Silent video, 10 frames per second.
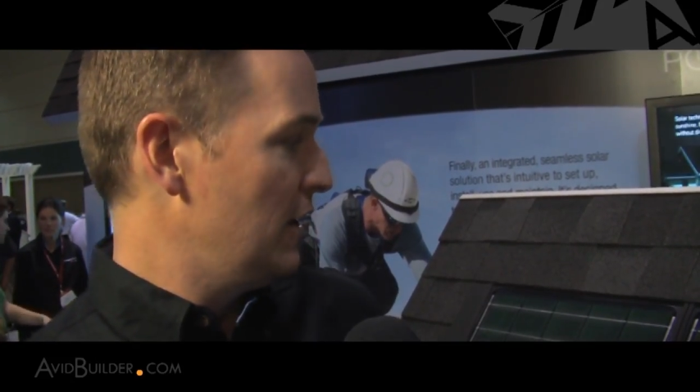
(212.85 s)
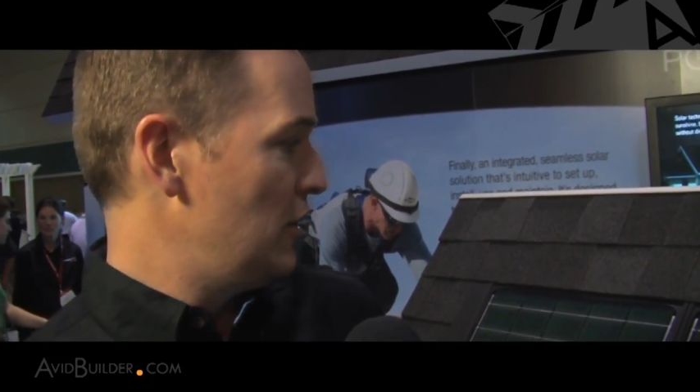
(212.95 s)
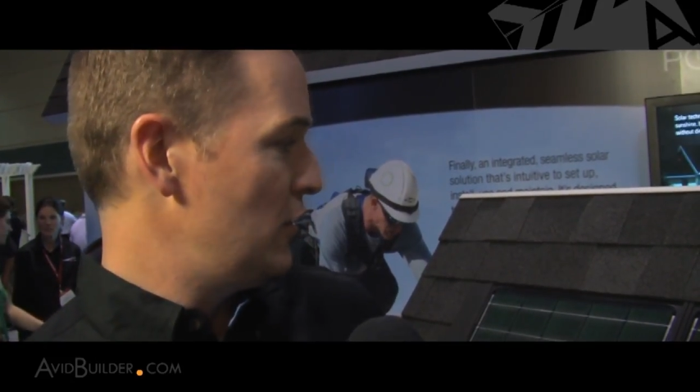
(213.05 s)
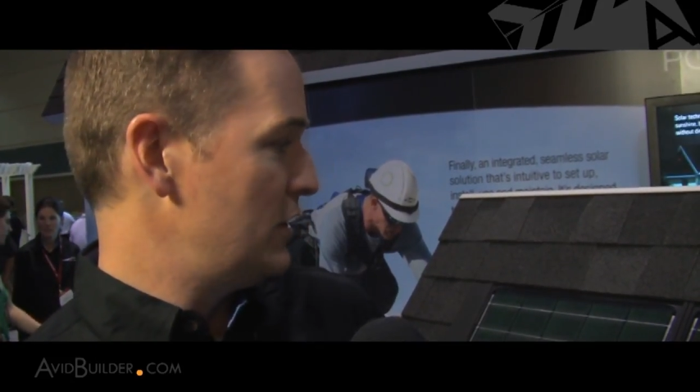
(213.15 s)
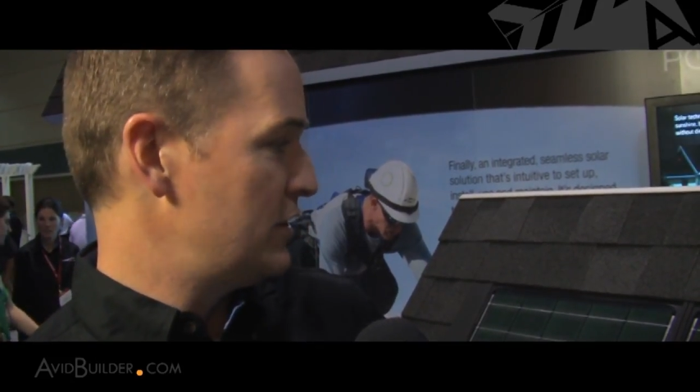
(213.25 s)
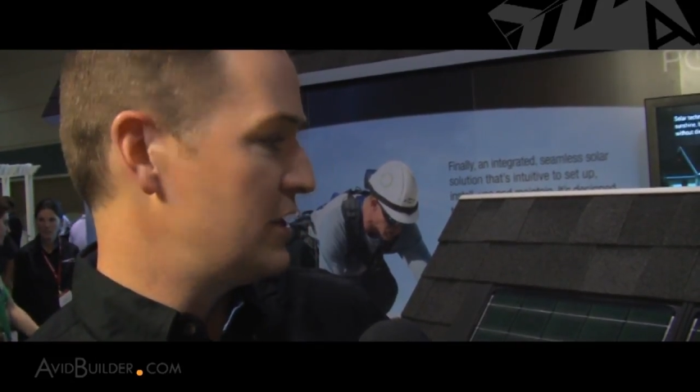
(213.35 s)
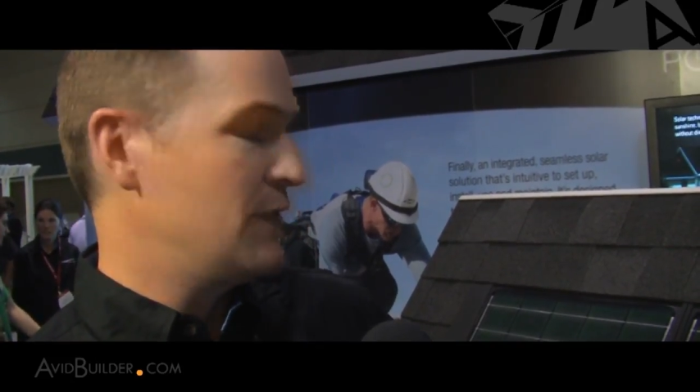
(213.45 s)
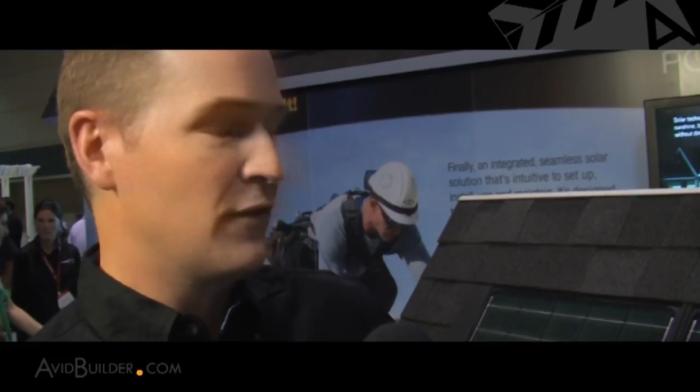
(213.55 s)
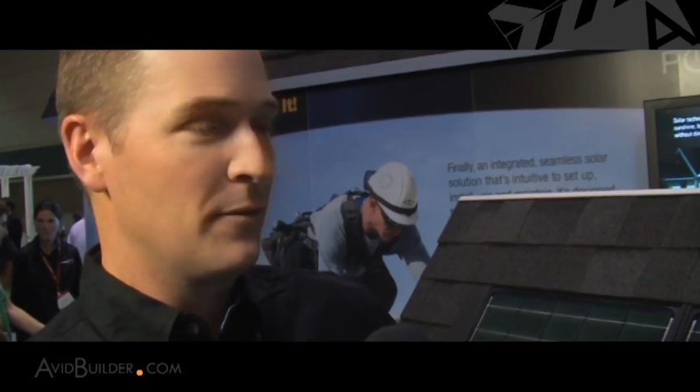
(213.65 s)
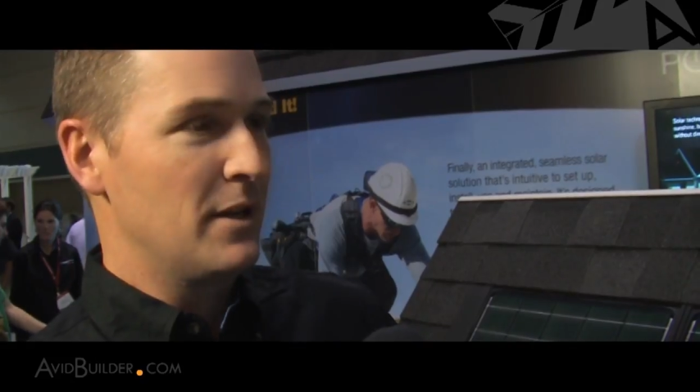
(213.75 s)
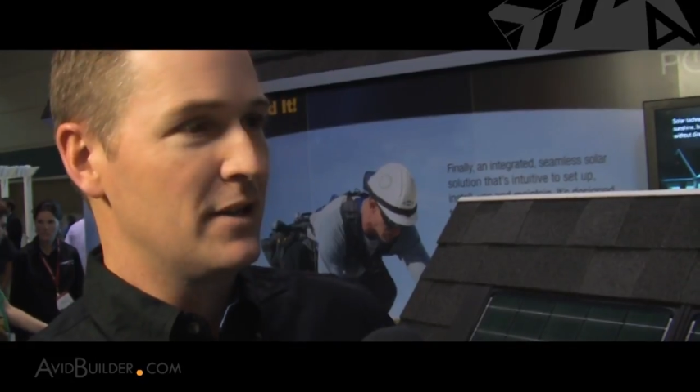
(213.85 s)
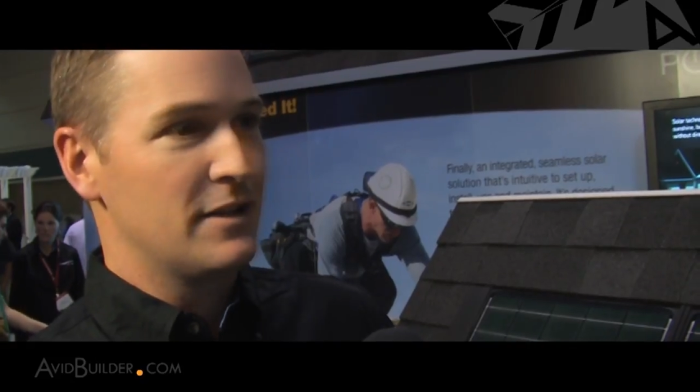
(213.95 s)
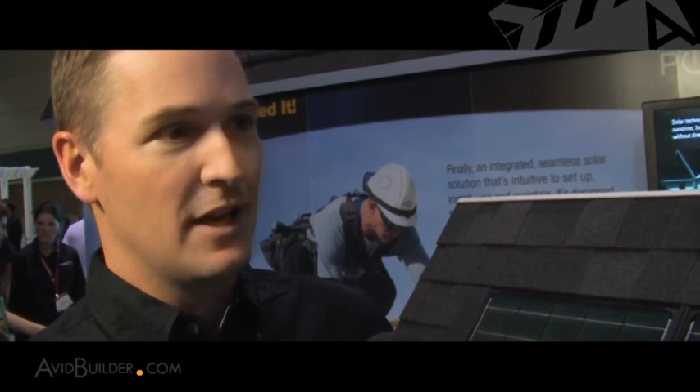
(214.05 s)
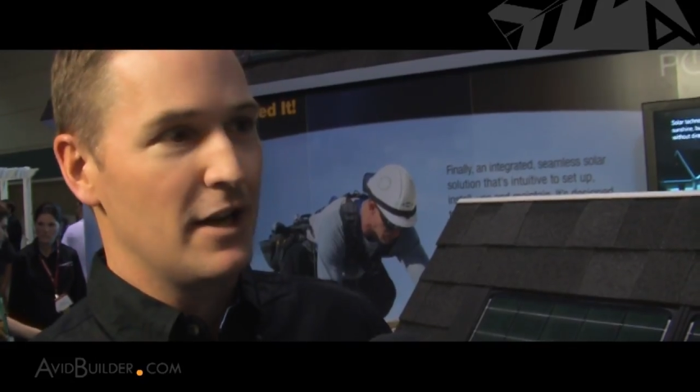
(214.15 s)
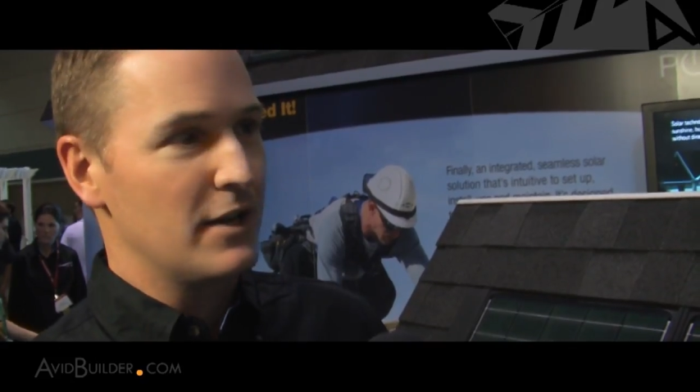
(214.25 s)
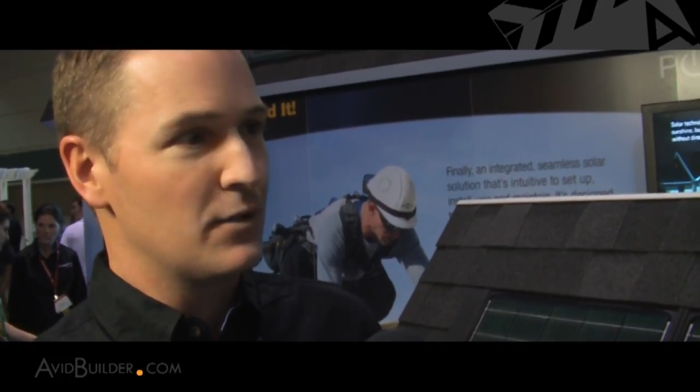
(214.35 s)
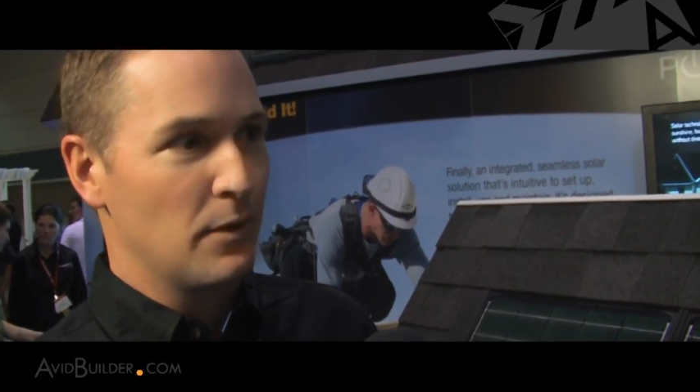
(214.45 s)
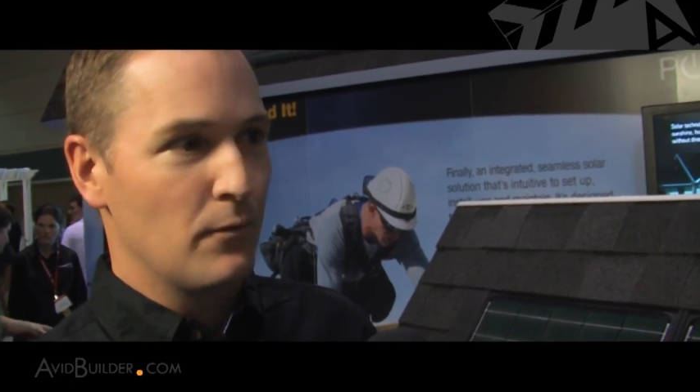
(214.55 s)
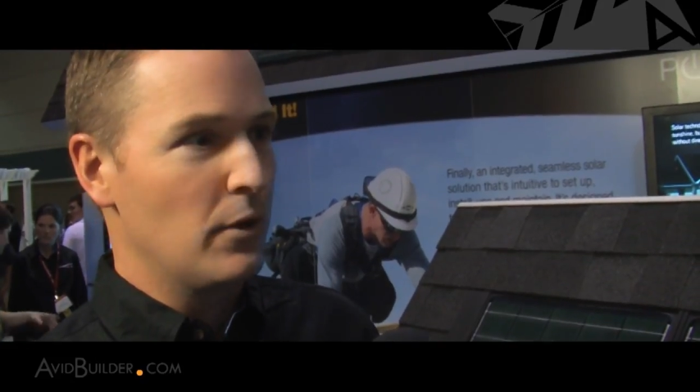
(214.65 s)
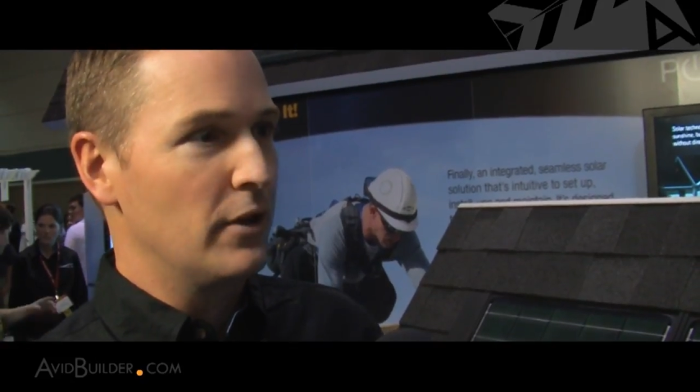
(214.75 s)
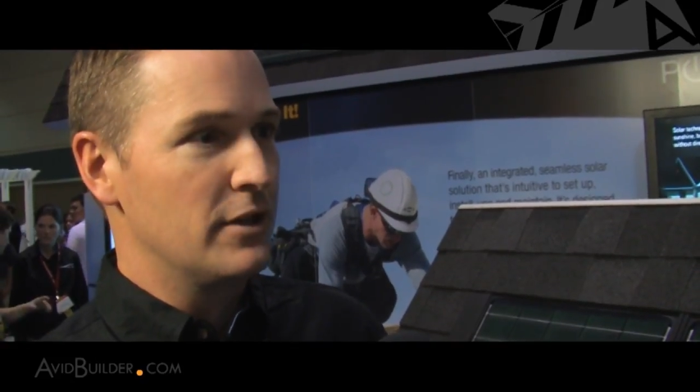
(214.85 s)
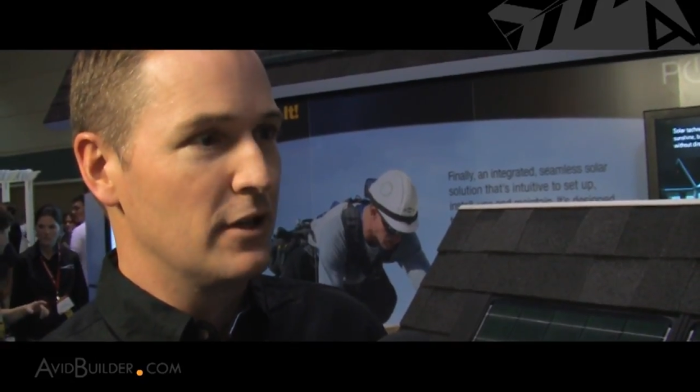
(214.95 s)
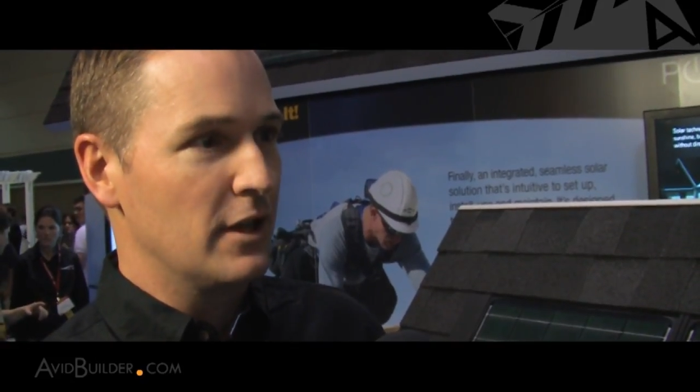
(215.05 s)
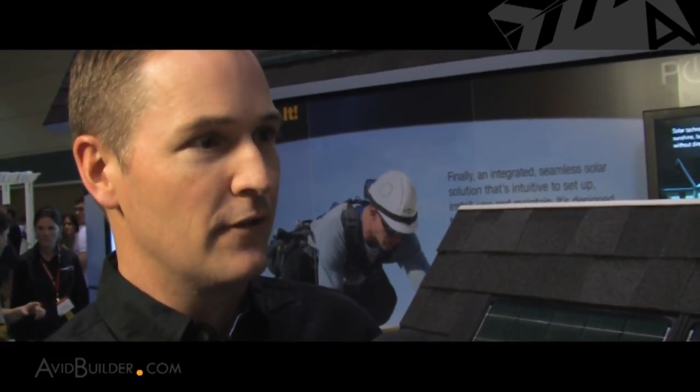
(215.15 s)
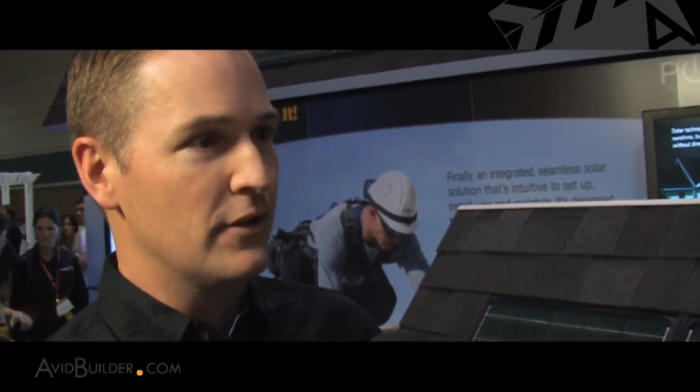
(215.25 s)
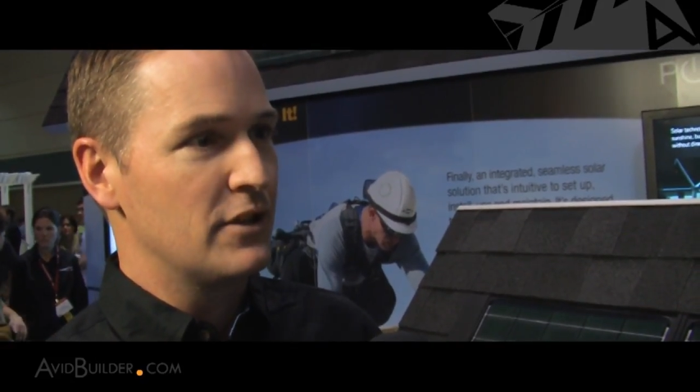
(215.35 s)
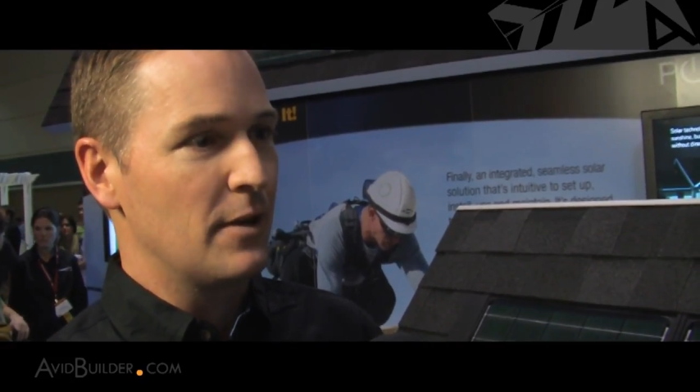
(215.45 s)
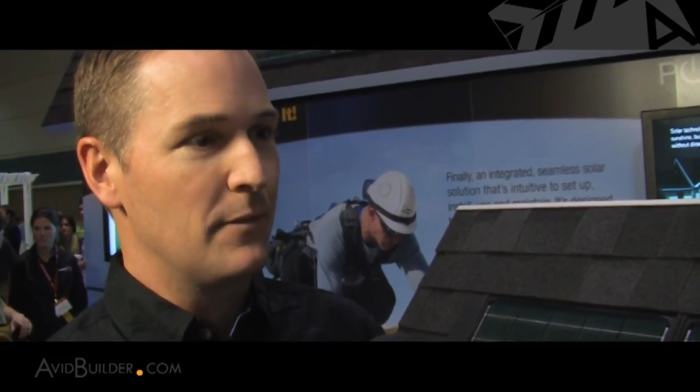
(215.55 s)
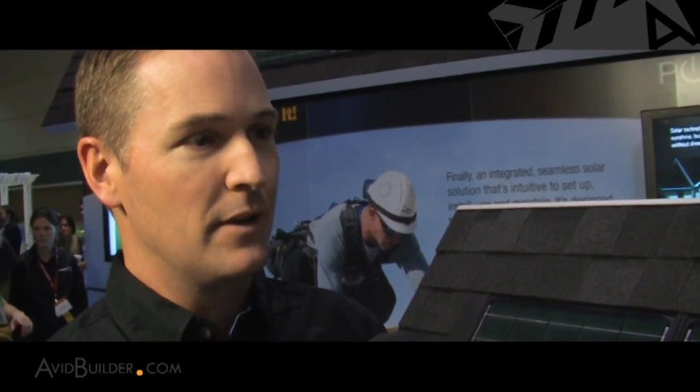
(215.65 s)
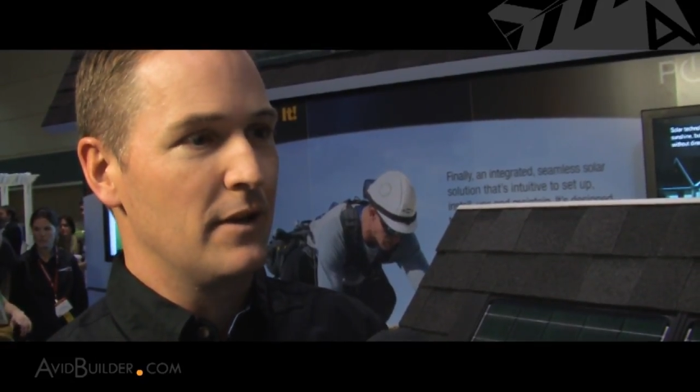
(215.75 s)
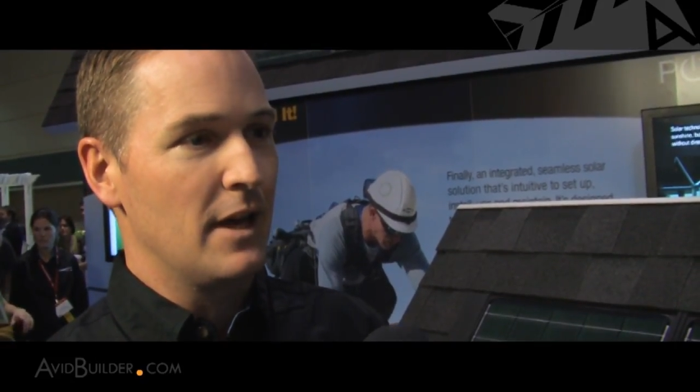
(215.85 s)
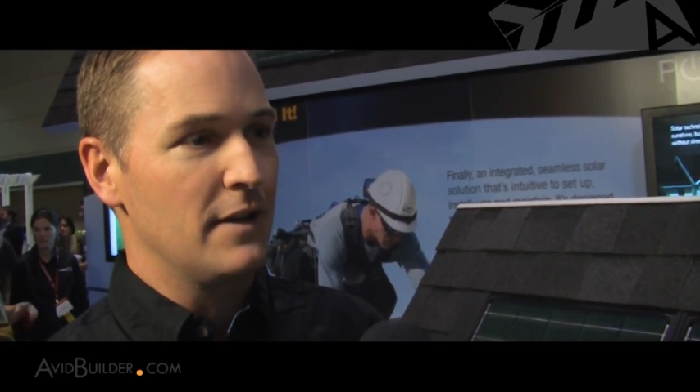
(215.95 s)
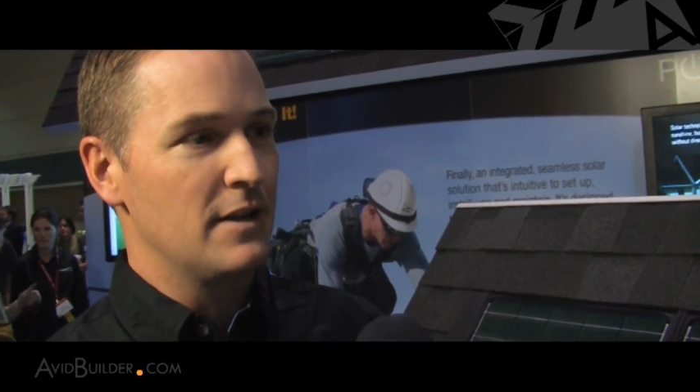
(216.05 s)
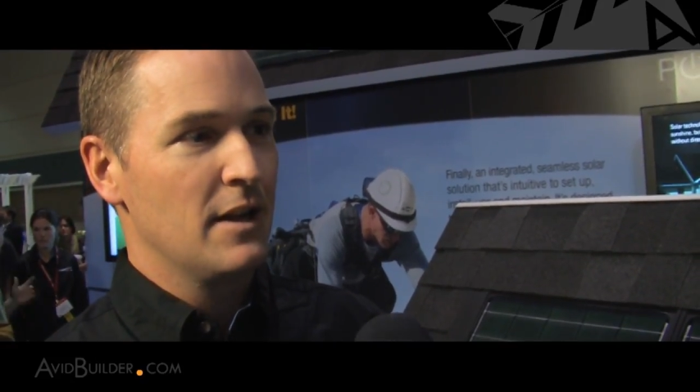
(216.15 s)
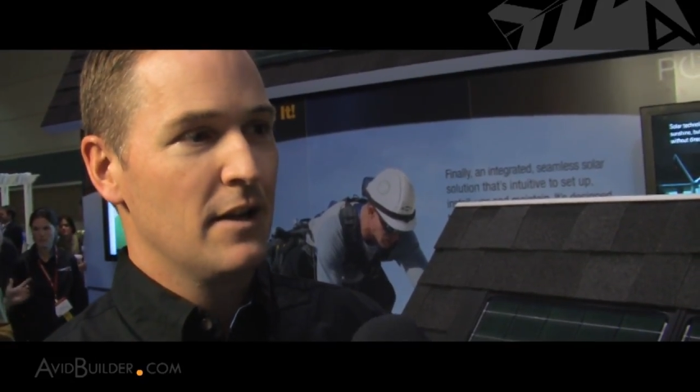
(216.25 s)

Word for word: You can see from the aesthetics, we've really delivered something that,